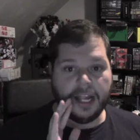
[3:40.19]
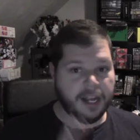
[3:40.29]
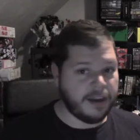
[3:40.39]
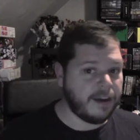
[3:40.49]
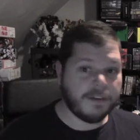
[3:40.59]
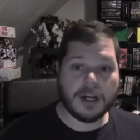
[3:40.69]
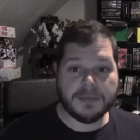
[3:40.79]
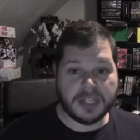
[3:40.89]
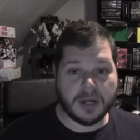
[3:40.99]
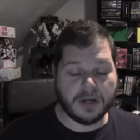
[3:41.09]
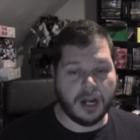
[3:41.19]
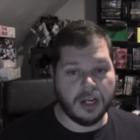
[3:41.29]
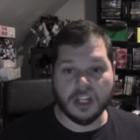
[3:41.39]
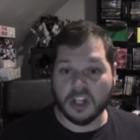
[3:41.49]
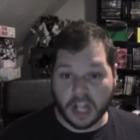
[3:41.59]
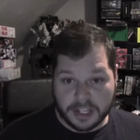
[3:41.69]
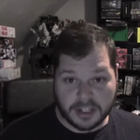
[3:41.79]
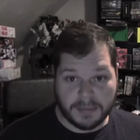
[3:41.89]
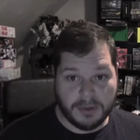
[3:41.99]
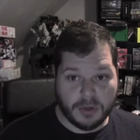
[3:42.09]
It never comes out
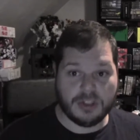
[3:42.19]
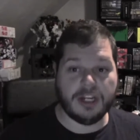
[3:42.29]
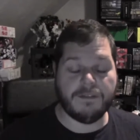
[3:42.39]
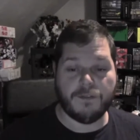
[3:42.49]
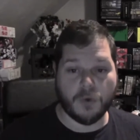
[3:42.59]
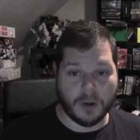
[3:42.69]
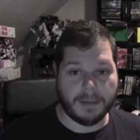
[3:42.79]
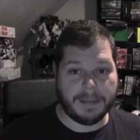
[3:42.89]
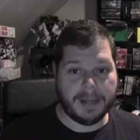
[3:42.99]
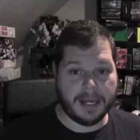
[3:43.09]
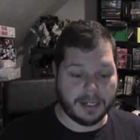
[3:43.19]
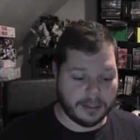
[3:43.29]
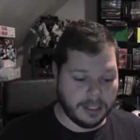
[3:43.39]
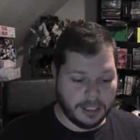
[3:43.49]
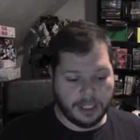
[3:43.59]
unless I'm using it for my panel.